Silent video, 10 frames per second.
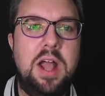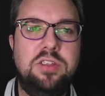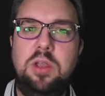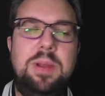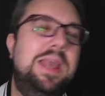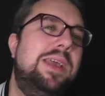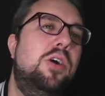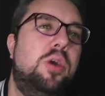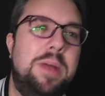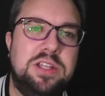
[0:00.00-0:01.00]
And so you play
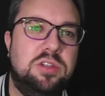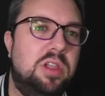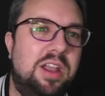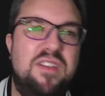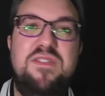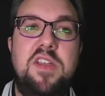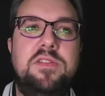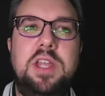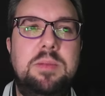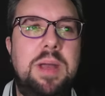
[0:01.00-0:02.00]
Gilgamesh as like a
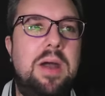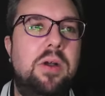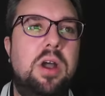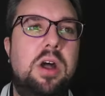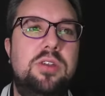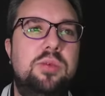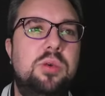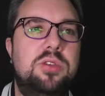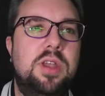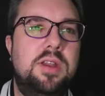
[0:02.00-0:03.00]
15 power card
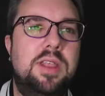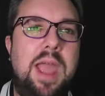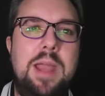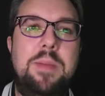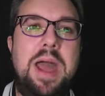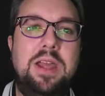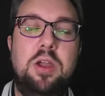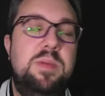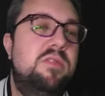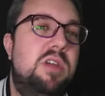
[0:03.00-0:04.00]
towards the end of the game. And it
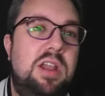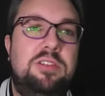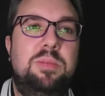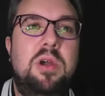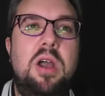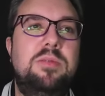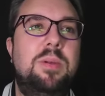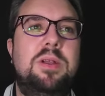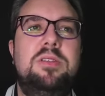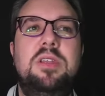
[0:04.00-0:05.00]
could be really surprising,
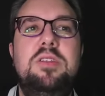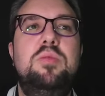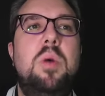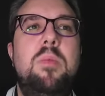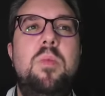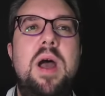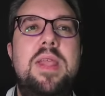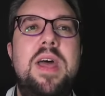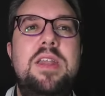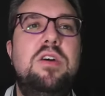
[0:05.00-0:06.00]
because this is one where
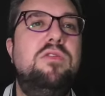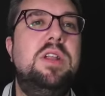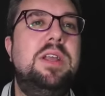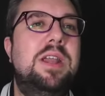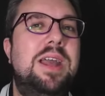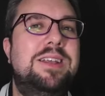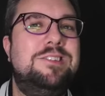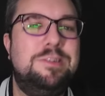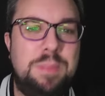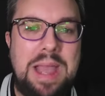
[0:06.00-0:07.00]
they're not really going to
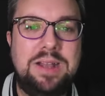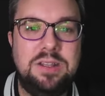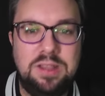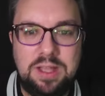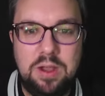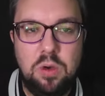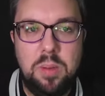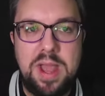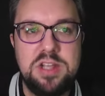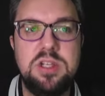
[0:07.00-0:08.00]
expect the
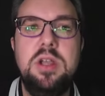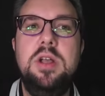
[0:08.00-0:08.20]
Gilgamesh.